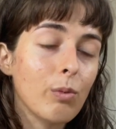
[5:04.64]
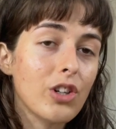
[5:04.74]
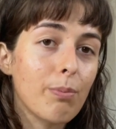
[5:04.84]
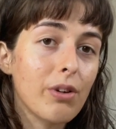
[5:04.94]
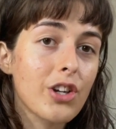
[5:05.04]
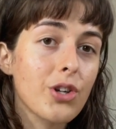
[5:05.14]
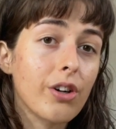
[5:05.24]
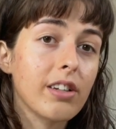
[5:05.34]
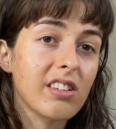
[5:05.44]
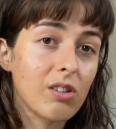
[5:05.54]
which I'm pretty sure
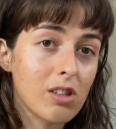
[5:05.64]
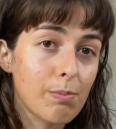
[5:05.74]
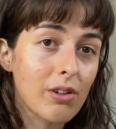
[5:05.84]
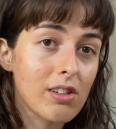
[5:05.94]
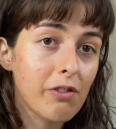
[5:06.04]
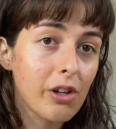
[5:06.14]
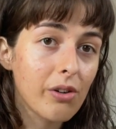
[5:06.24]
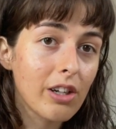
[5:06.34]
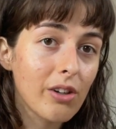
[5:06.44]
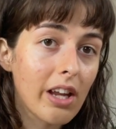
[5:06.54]
is a conspiracy theory
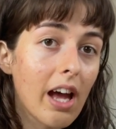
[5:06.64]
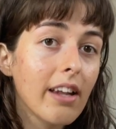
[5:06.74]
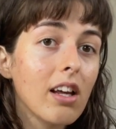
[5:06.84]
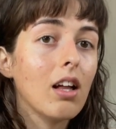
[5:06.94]
to that.